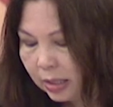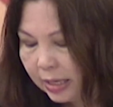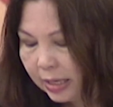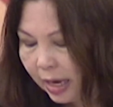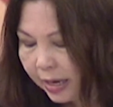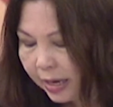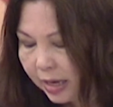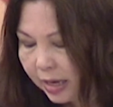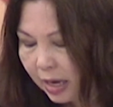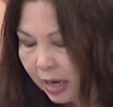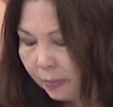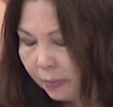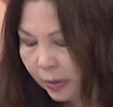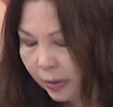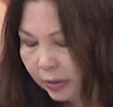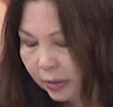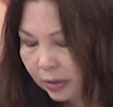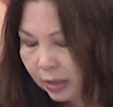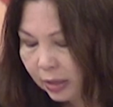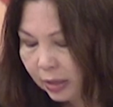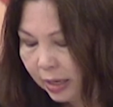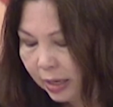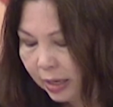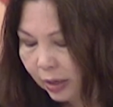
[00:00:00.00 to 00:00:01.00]
CIA
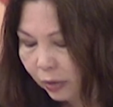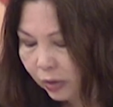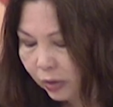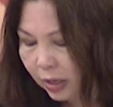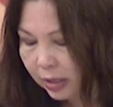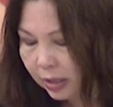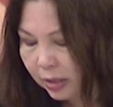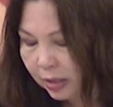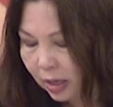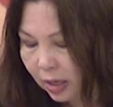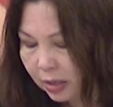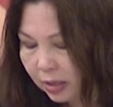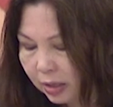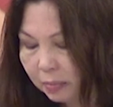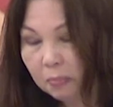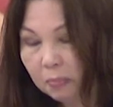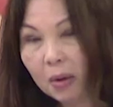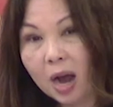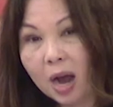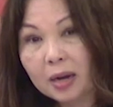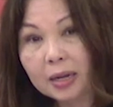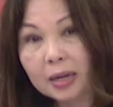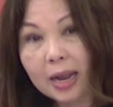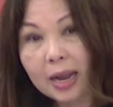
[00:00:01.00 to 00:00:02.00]
personnel conducted
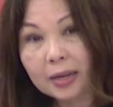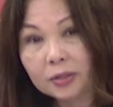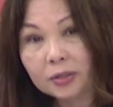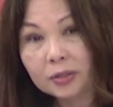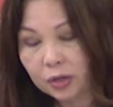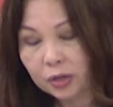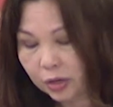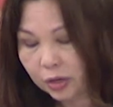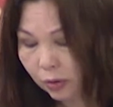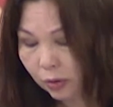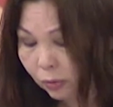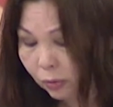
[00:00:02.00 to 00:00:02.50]
mock